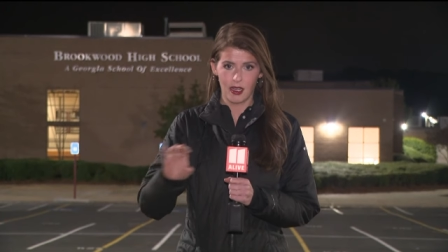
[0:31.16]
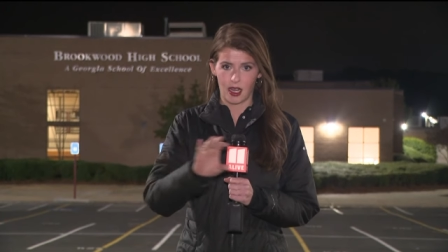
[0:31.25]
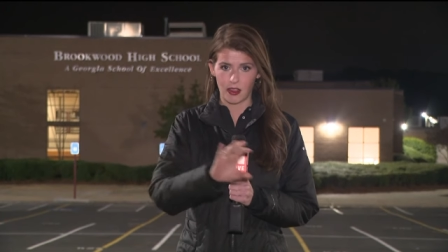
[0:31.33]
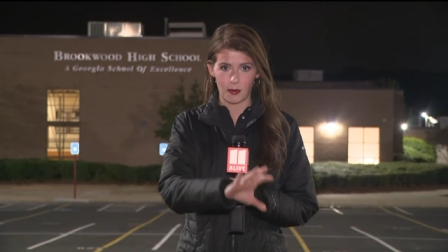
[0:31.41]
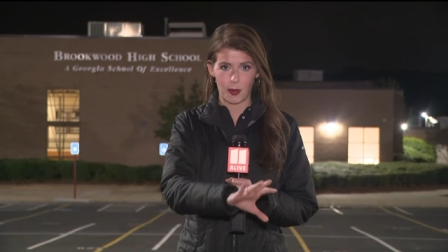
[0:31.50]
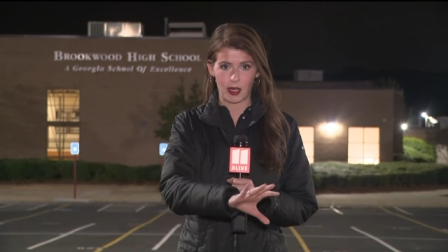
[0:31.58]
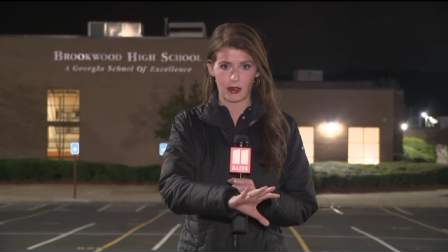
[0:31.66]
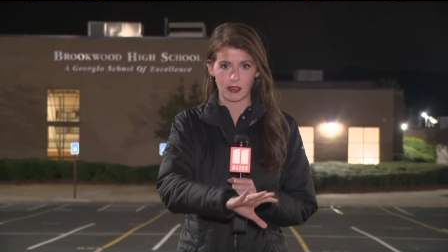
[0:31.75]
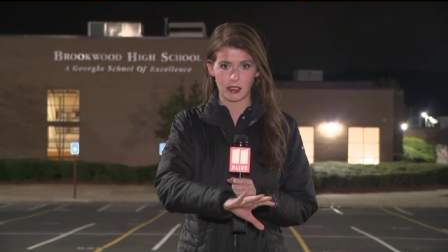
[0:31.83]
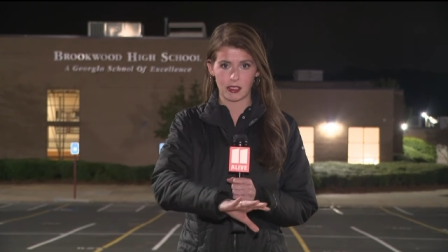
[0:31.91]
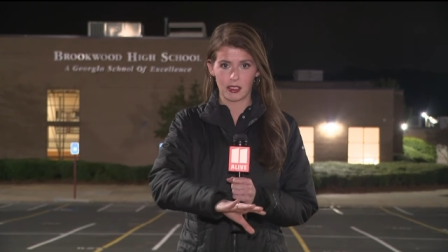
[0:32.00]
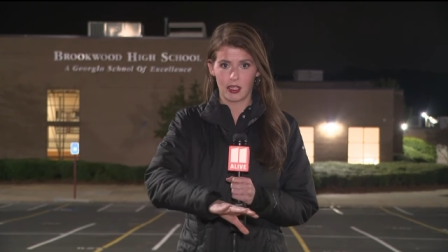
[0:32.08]
Other
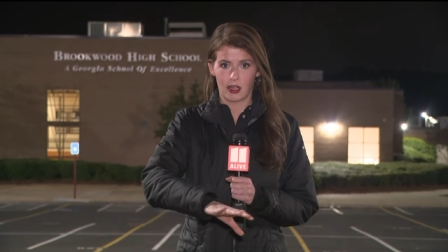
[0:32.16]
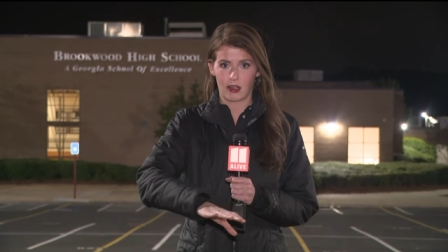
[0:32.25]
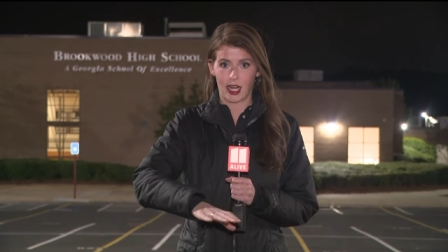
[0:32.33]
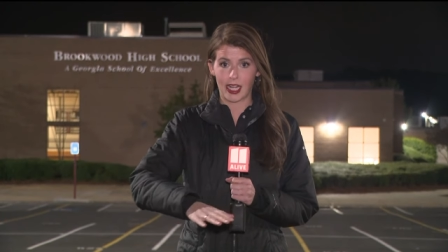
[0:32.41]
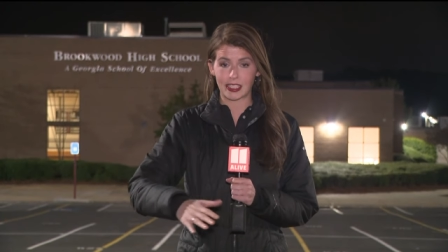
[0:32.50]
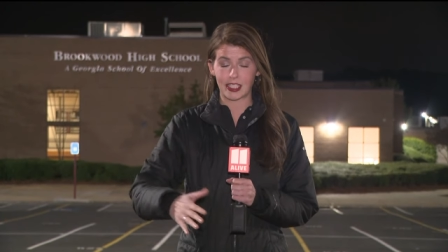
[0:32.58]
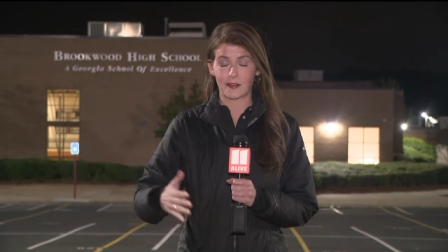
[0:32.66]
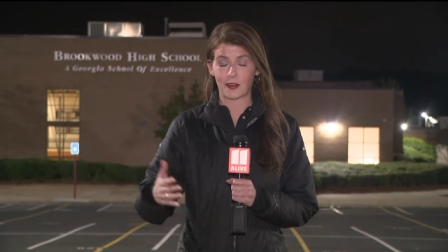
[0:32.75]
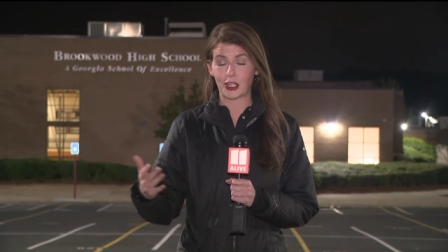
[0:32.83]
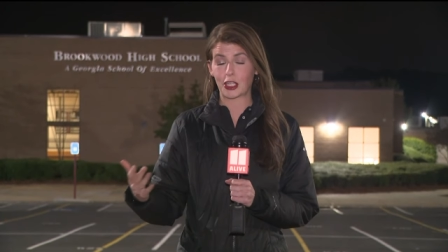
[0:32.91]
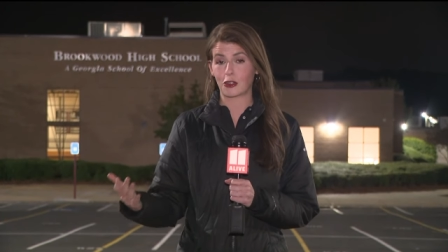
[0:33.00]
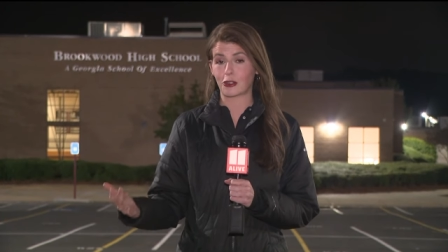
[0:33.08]
parents are asking
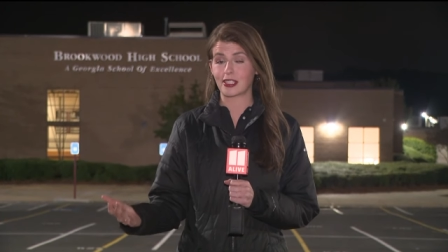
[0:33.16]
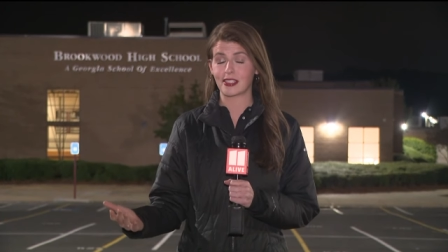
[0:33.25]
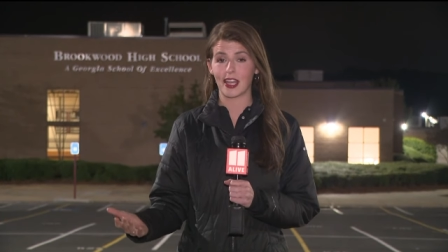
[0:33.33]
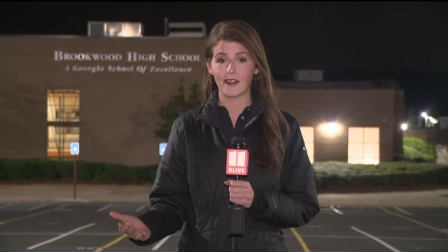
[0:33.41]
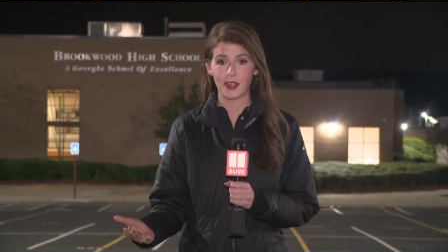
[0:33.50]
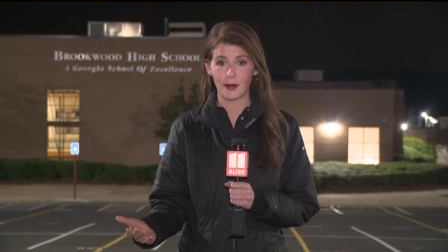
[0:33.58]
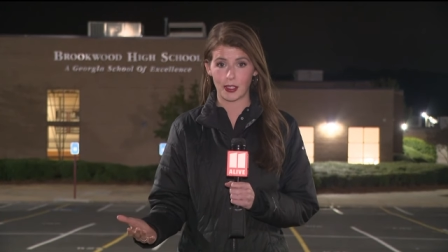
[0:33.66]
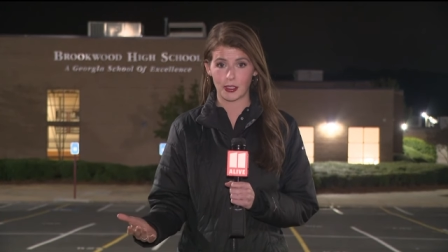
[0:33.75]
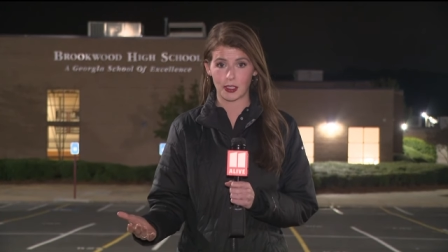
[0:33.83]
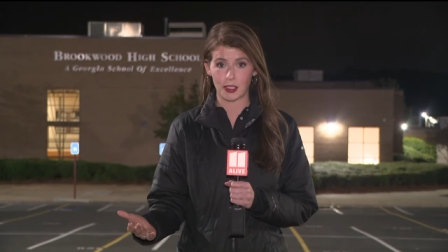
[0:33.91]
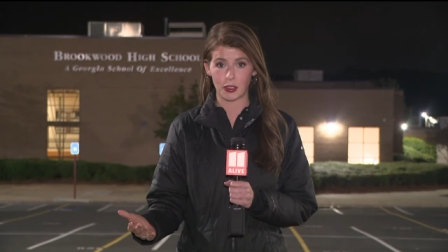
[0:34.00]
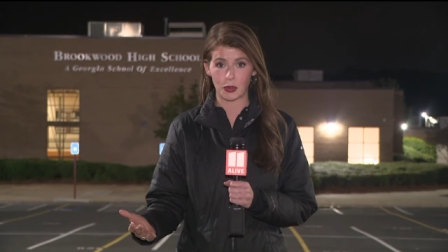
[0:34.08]
for increased safety
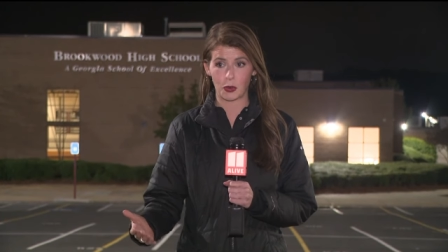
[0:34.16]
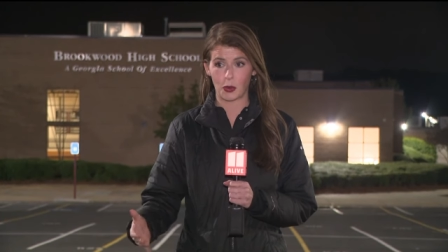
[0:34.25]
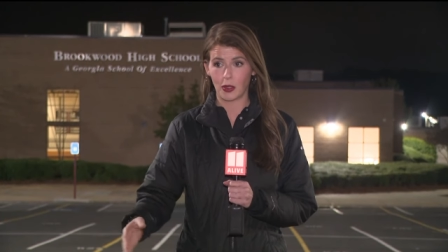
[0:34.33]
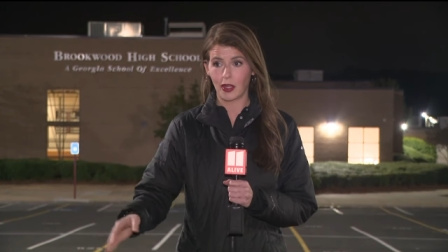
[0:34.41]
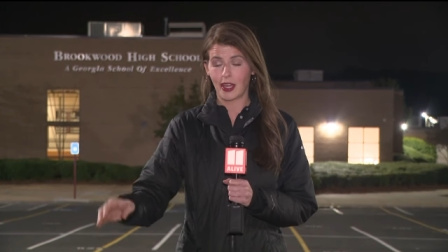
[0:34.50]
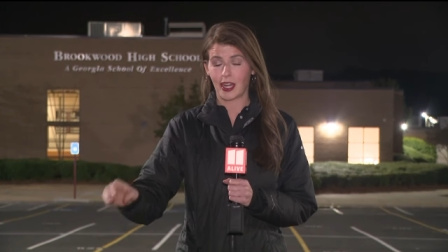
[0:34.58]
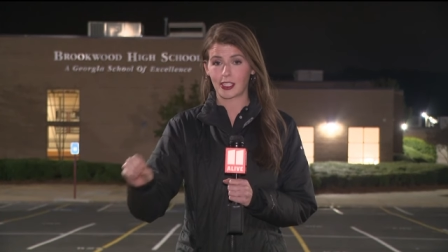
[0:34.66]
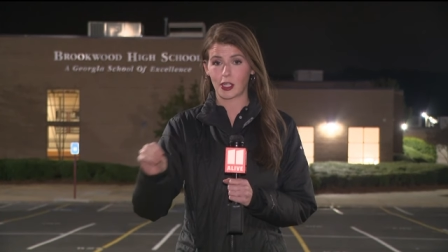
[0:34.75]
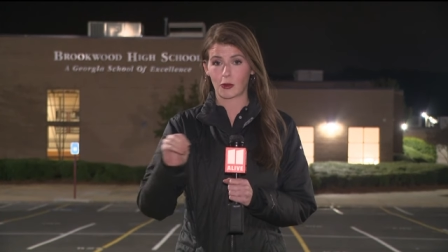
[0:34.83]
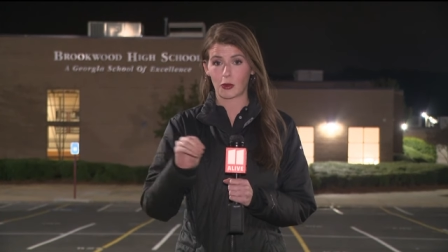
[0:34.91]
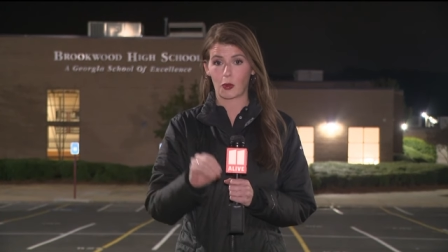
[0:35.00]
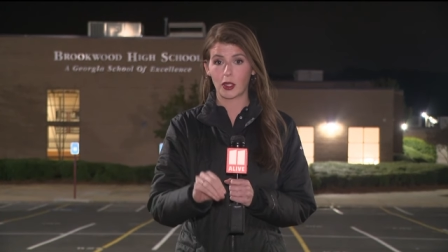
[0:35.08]
measures at the school, and I
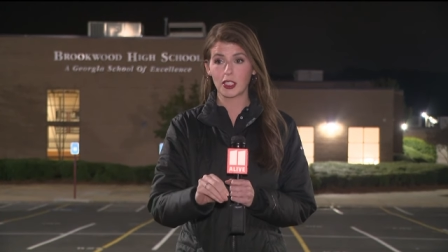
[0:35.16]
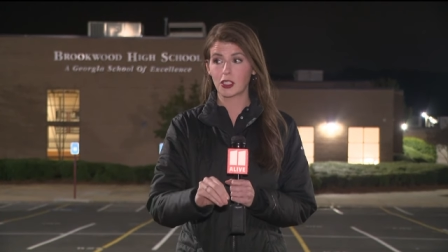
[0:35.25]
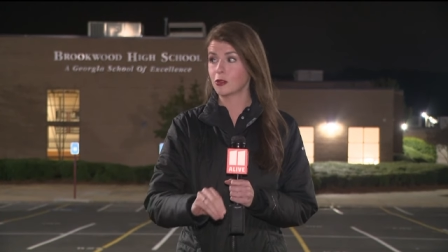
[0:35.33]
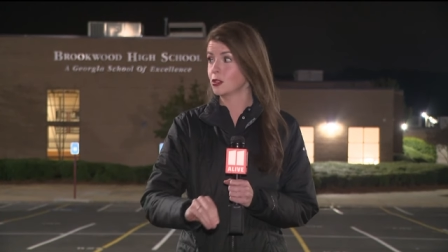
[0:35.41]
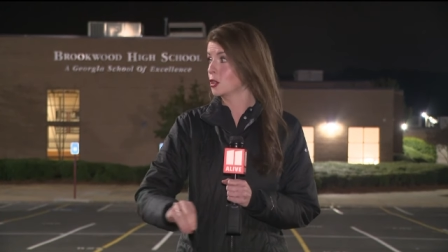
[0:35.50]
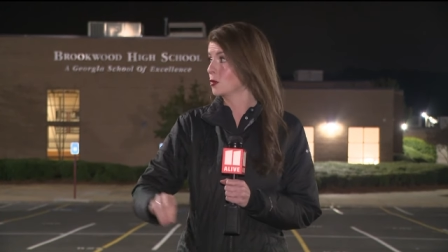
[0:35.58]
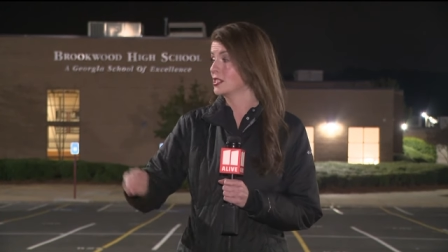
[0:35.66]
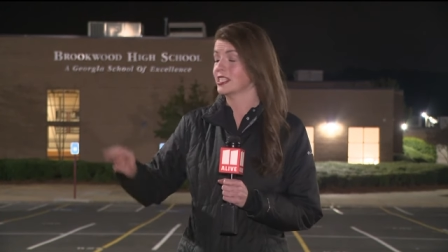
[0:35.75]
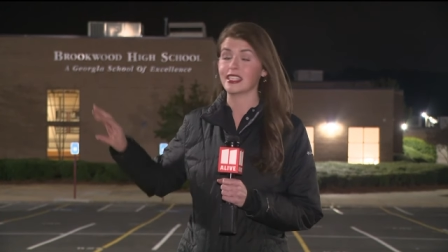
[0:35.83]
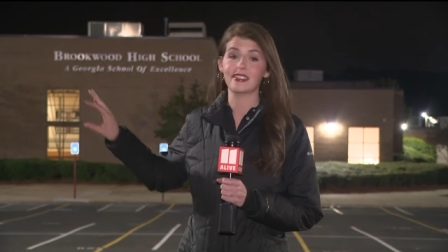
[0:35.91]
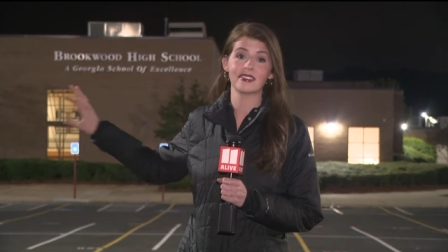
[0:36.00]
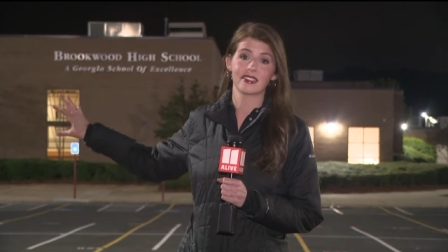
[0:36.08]
talked with one student who was
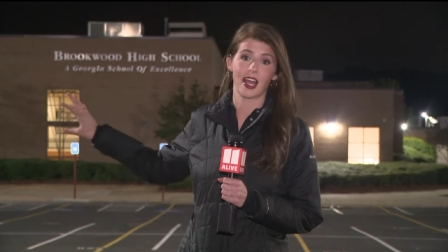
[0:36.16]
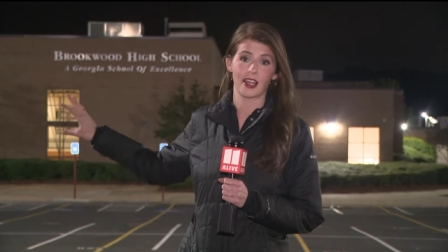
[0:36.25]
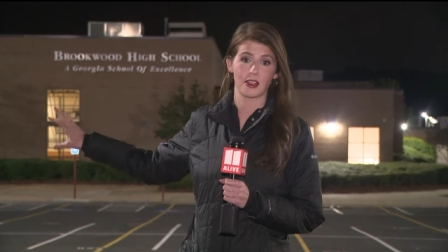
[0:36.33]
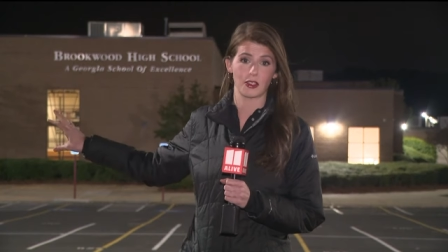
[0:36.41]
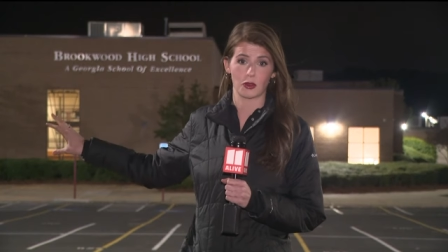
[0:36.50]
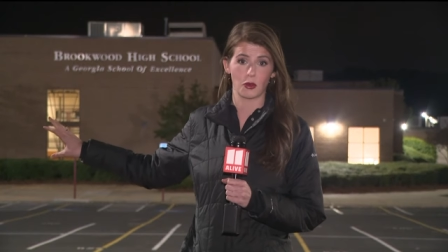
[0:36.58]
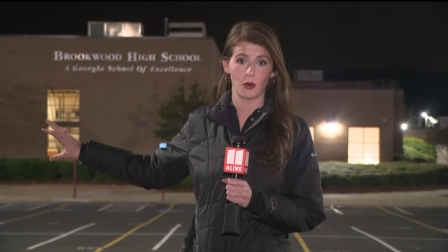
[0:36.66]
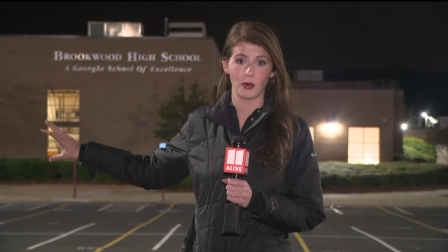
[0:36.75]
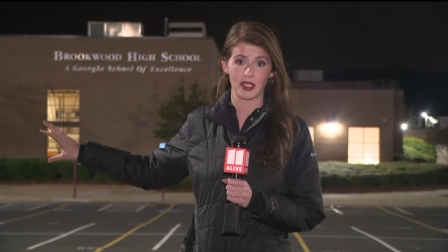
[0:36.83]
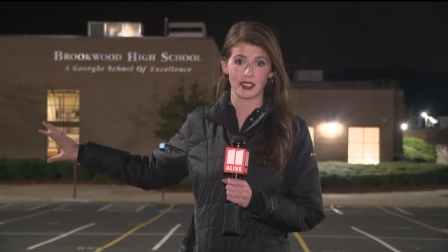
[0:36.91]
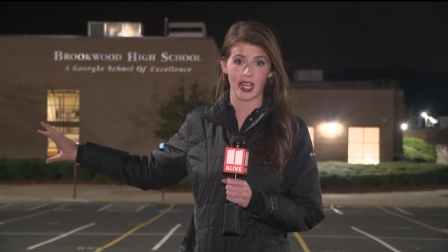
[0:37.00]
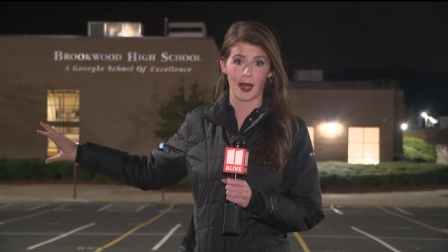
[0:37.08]
inside the school
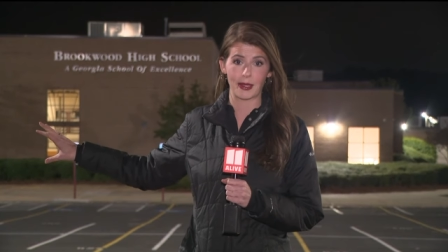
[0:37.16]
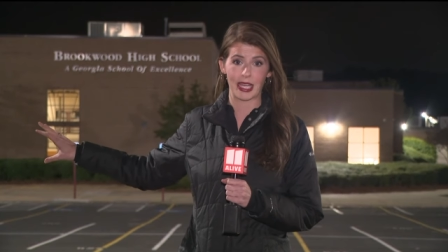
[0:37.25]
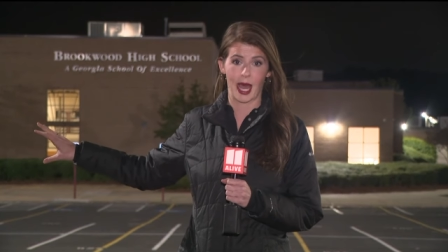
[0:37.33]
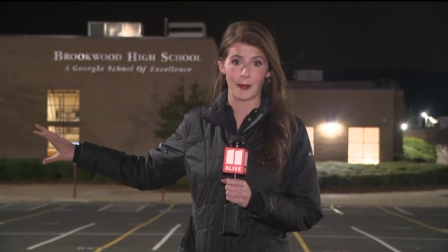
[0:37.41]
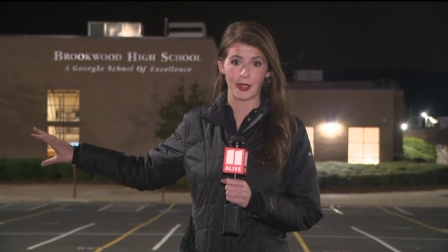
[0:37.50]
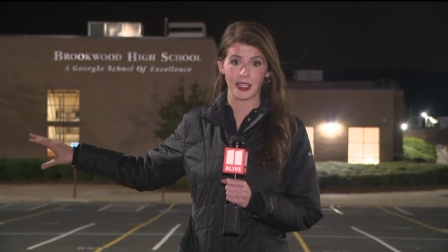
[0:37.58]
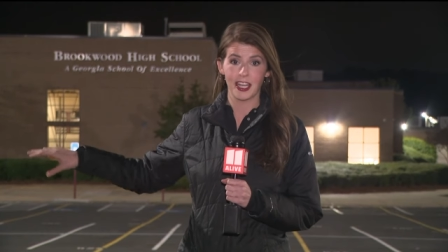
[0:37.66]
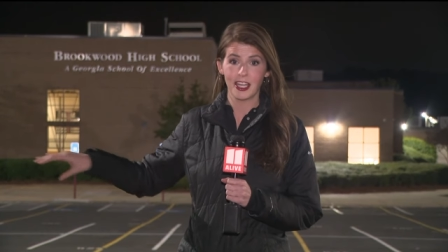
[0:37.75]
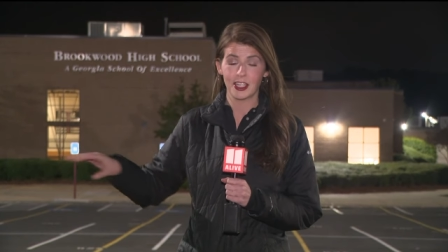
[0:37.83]
when the stabbing happened.